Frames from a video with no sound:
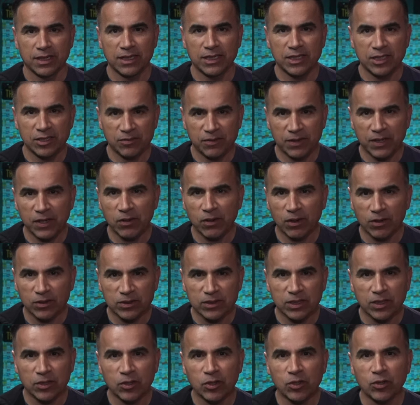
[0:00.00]
In this video, I'll
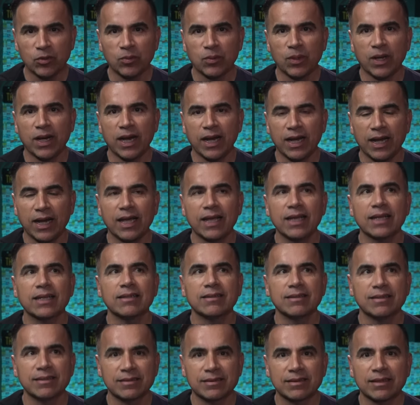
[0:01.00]
tell you what I
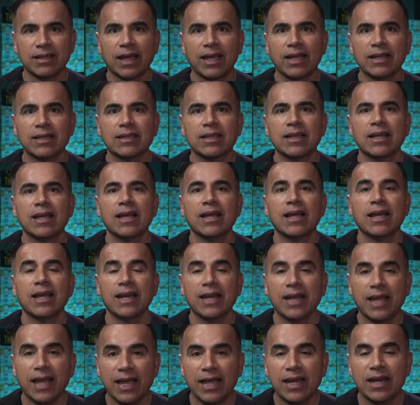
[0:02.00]
like, disliked,
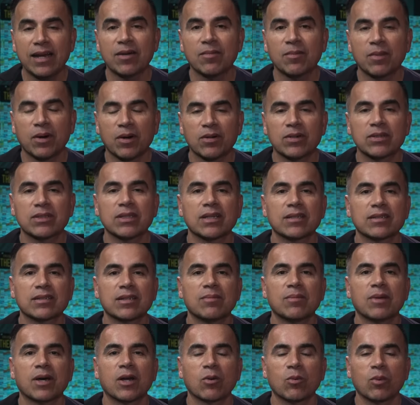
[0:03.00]
and hated about a
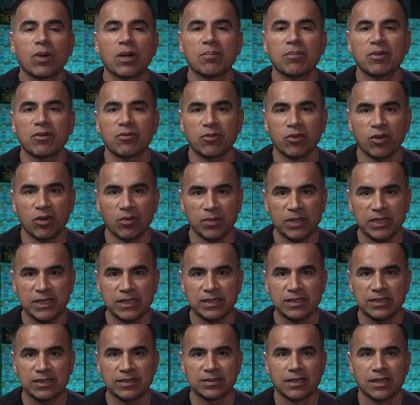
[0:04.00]
Tesla Model Y
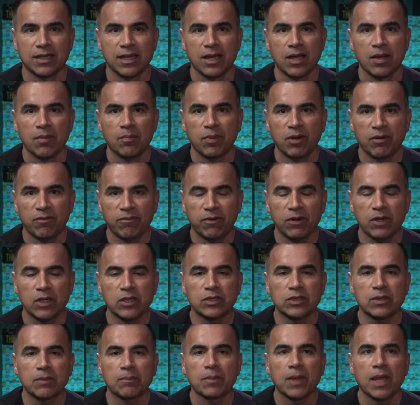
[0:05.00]
Performance. But
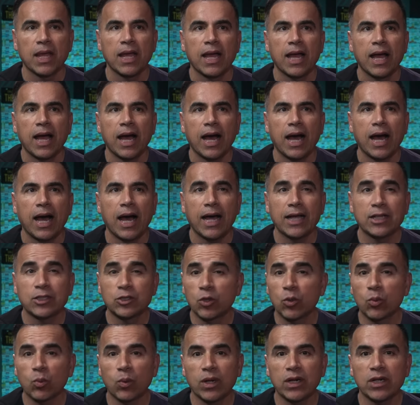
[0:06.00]
first, I
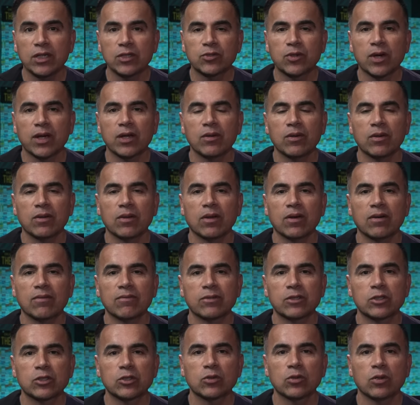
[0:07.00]
don't want to drag you along
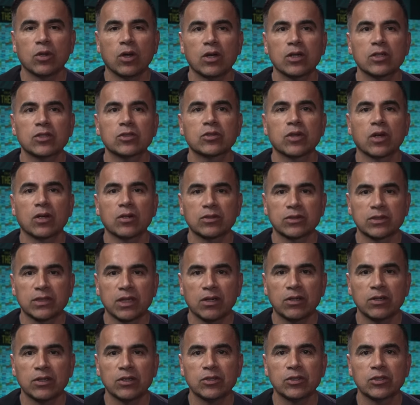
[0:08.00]
for too long, so I'll
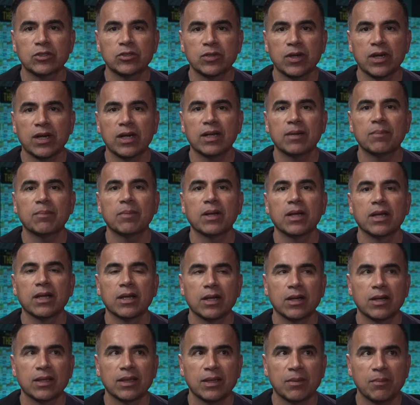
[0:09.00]
tell you straight up
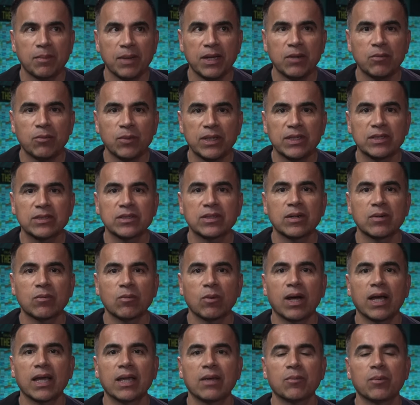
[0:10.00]
the main reason
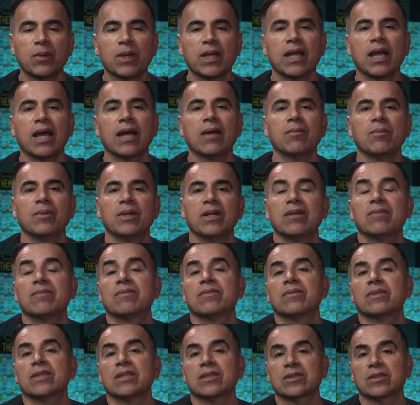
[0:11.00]
why we got rid of
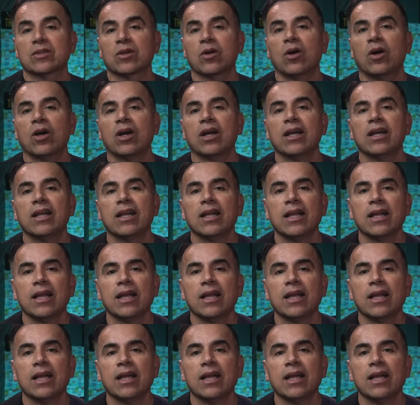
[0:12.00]
this car,